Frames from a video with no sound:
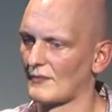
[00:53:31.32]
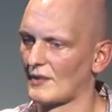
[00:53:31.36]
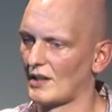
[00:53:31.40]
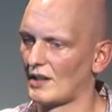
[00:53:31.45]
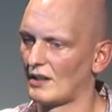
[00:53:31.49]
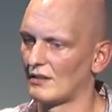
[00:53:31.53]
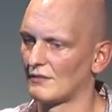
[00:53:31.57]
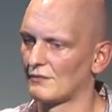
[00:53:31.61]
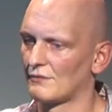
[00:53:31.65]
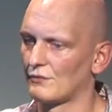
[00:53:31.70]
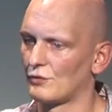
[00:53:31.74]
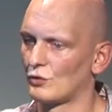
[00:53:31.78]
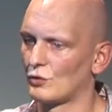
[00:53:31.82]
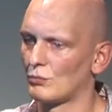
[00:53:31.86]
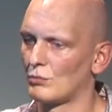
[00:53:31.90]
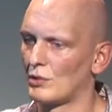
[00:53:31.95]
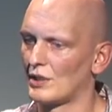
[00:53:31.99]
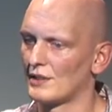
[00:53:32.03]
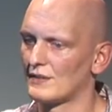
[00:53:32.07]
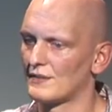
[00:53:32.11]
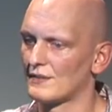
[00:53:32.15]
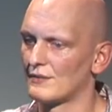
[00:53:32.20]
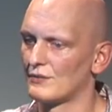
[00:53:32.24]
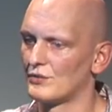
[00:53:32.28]
and 4
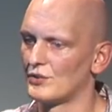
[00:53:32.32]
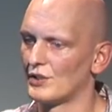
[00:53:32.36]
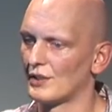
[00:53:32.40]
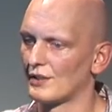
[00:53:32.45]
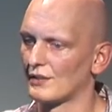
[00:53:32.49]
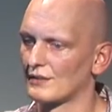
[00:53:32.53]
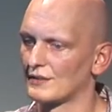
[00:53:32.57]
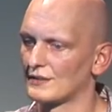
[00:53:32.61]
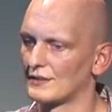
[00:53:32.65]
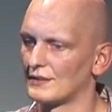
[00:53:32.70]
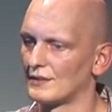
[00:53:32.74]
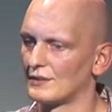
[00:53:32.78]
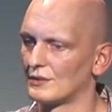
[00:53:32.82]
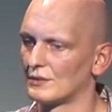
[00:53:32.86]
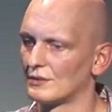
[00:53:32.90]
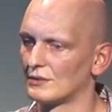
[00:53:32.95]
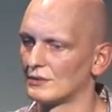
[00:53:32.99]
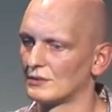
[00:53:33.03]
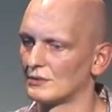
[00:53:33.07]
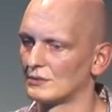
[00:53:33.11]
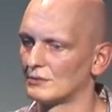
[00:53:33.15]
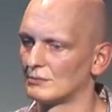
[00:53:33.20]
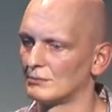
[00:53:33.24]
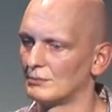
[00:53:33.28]
bytes of junk. So
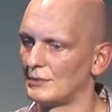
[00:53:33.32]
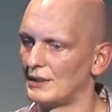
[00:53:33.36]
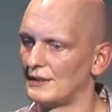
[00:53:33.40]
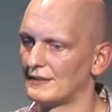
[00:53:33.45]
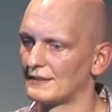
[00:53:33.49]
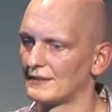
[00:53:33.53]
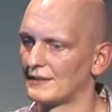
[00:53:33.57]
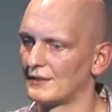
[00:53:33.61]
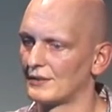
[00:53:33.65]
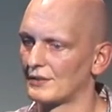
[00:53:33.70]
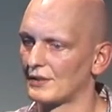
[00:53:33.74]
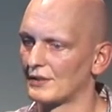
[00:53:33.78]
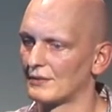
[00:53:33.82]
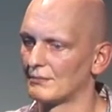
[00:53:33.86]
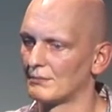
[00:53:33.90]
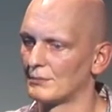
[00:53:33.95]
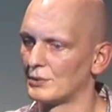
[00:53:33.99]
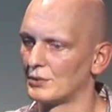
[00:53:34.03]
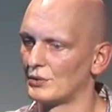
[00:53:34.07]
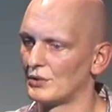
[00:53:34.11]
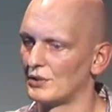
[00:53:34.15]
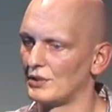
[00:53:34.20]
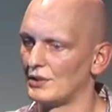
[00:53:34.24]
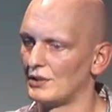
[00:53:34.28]
basically you can
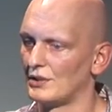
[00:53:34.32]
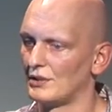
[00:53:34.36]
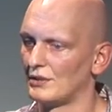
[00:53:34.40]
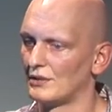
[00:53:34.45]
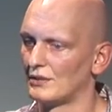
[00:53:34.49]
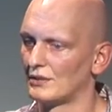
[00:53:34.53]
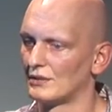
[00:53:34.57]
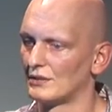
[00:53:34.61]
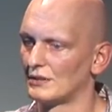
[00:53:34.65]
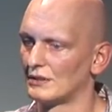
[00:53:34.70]
put here